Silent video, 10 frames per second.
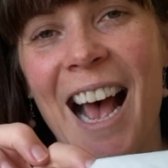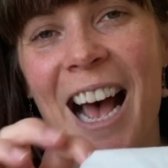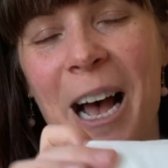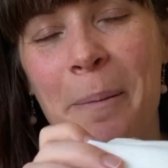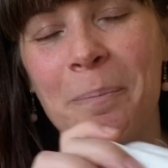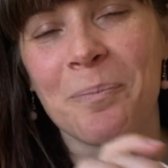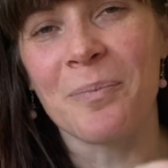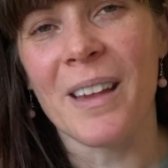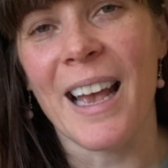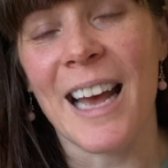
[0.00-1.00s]

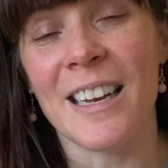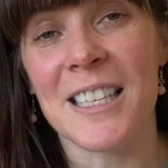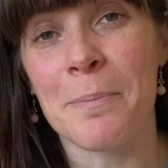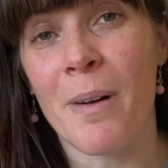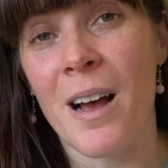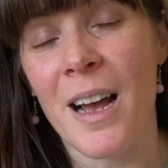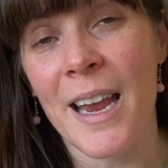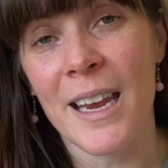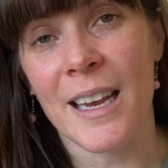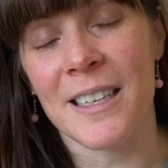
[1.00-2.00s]
And it's
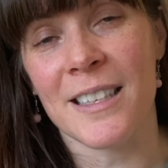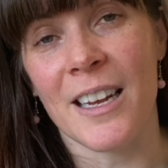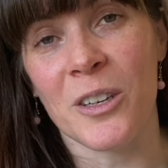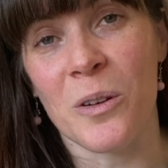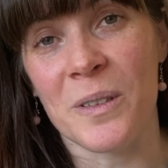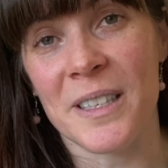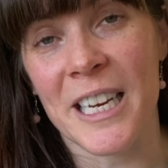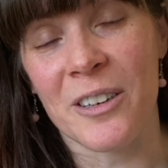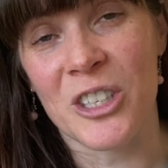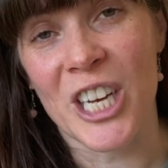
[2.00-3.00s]
by a designer called
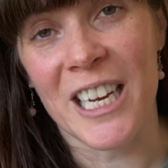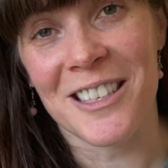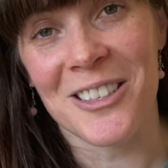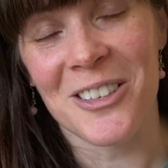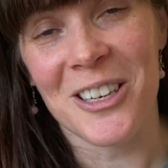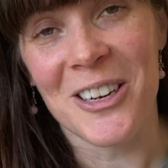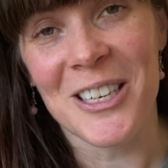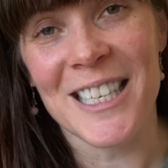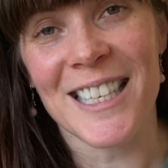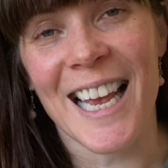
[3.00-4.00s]
Sarah Jane Studios,